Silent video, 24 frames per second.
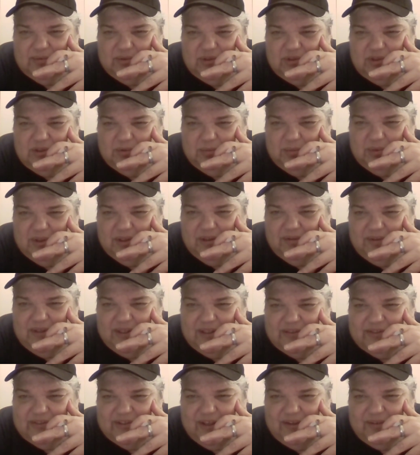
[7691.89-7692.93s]
Would you believe
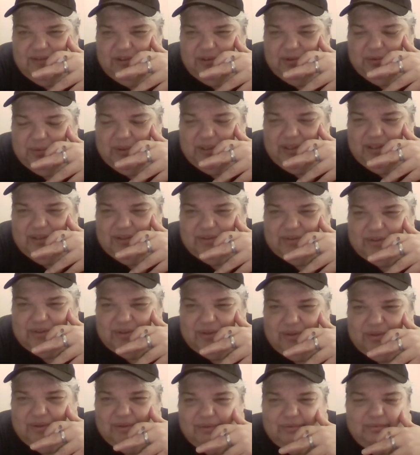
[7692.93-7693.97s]
he's 73 years
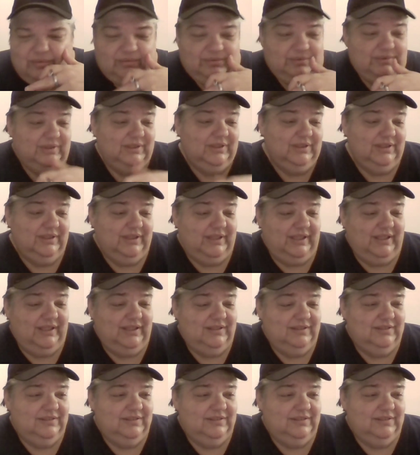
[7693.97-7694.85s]
old? Really?